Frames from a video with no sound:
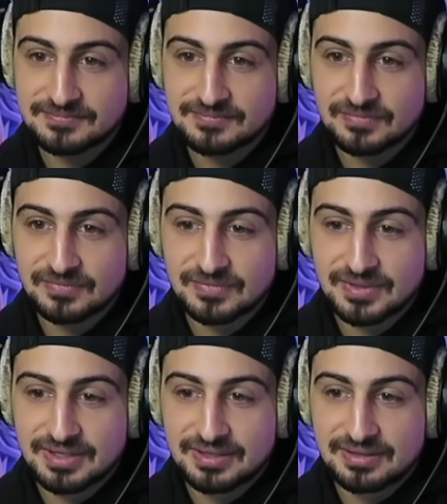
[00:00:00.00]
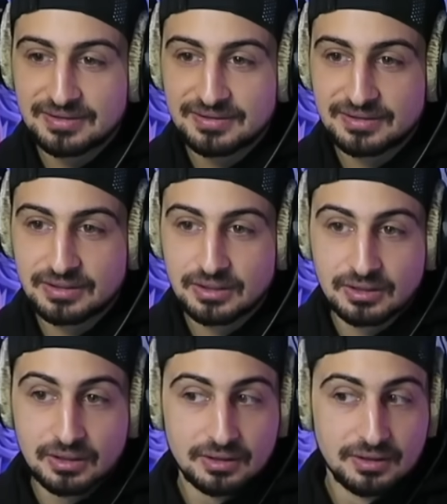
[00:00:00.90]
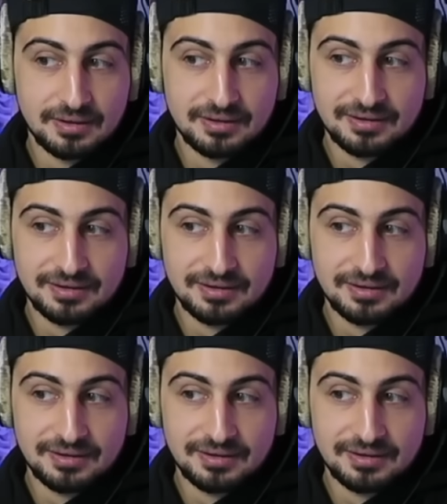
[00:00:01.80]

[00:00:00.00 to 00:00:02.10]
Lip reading: The person shown says nothing.